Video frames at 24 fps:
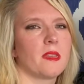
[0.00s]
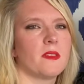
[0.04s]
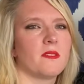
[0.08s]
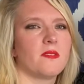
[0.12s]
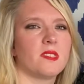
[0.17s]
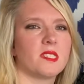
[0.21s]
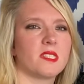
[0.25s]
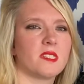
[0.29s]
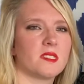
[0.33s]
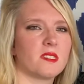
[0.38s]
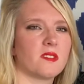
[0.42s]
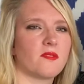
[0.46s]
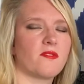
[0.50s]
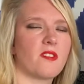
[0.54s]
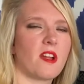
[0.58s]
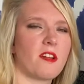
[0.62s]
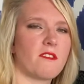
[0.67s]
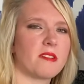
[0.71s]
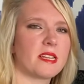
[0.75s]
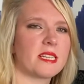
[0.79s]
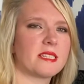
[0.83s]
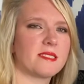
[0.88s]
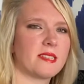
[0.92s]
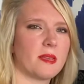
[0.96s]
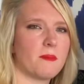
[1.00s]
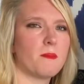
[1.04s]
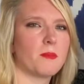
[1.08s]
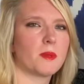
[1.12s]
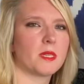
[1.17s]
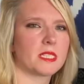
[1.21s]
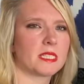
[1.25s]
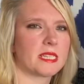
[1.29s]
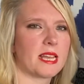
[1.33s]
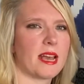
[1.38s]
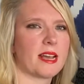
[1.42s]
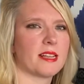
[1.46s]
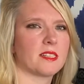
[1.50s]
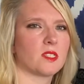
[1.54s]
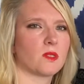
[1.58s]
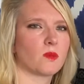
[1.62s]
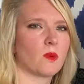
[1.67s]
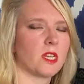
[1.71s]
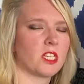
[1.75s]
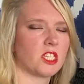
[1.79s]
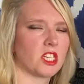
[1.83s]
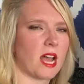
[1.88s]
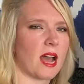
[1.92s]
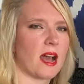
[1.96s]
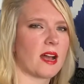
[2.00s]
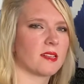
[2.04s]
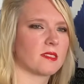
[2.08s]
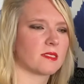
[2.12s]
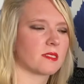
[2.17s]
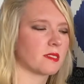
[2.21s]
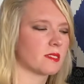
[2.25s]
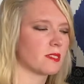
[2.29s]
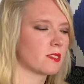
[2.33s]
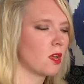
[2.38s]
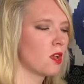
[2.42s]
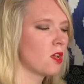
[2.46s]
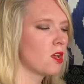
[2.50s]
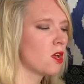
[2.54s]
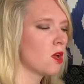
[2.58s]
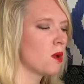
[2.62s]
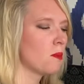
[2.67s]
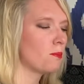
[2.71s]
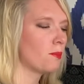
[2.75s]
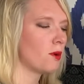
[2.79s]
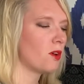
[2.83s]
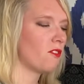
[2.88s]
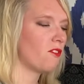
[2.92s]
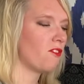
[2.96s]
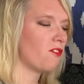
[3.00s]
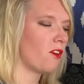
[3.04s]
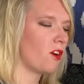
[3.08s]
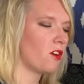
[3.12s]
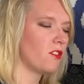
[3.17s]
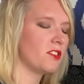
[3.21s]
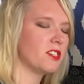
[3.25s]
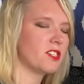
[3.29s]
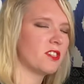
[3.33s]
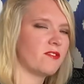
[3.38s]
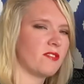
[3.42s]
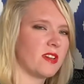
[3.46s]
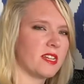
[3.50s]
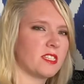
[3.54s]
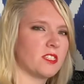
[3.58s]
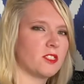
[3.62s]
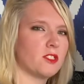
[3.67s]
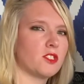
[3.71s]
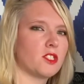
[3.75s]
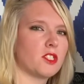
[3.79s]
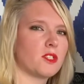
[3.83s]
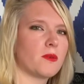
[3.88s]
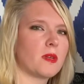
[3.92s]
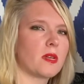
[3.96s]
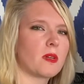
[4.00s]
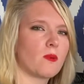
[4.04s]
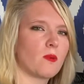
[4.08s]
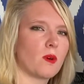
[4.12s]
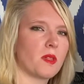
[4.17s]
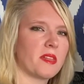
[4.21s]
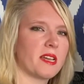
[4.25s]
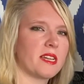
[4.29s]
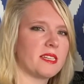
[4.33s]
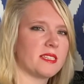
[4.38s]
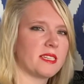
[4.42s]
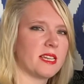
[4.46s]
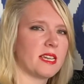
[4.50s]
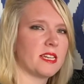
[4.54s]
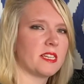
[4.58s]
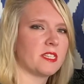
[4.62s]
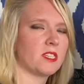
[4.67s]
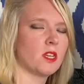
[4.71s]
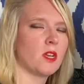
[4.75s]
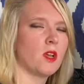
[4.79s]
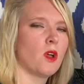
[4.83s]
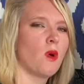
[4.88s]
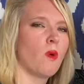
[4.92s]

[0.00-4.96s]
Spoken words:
This is a very simple test which asks, but for the defendant doing what they did,